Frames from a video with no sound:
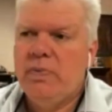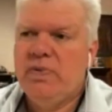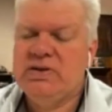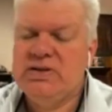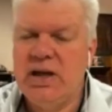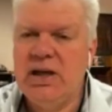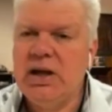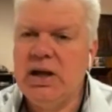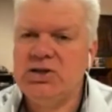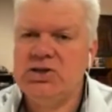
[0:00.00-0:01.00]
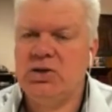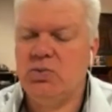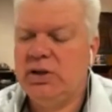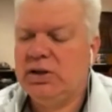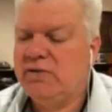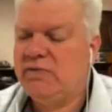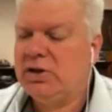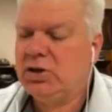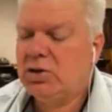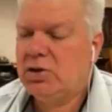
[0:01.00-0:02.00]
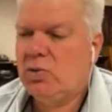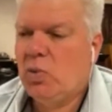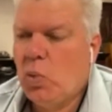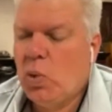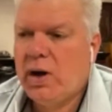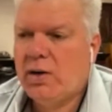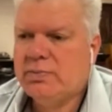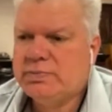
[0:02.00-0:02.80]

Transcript: the day and age that we live in, Kurt, where